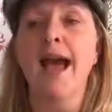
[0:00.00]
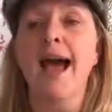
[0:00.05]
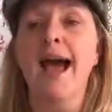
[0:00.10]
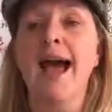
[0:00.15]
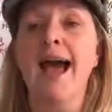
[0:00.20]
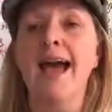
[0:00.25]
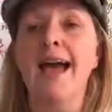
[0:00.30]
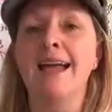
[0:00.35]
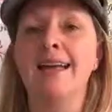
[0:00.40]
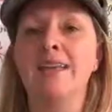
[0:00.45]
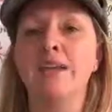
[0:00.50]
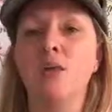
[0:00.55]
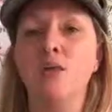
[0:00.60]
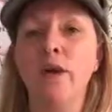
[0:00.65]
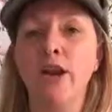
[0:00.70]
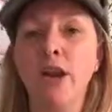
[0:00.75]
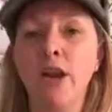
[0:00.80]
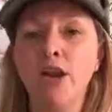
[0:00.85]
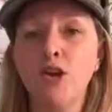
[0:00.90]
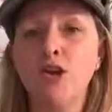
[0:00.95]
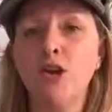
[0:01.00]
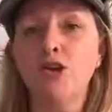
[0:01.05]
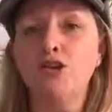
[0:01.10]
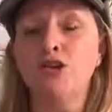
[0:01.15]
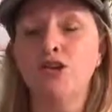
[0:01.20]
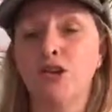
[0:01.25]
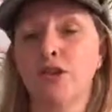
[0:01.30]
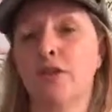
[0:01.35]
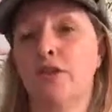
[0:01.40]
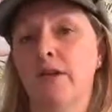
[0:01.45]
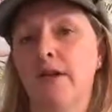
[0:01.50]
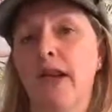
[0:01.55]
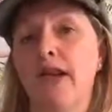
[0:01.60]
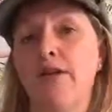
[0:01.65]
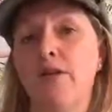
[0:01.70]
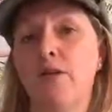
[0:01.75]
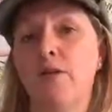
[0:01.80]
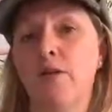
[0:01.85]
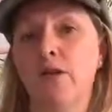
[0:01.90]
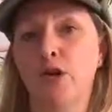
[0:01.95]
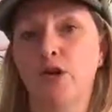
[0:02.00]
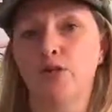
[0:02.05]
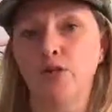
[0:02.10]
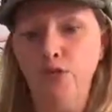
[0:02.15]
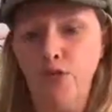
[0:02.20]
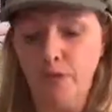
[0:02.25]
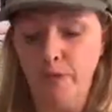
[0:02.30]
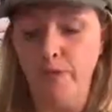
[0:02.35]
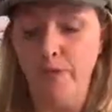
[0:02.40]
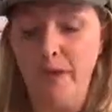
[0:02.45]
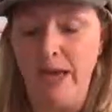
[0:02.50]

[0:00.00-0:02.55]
And when I got together with a group of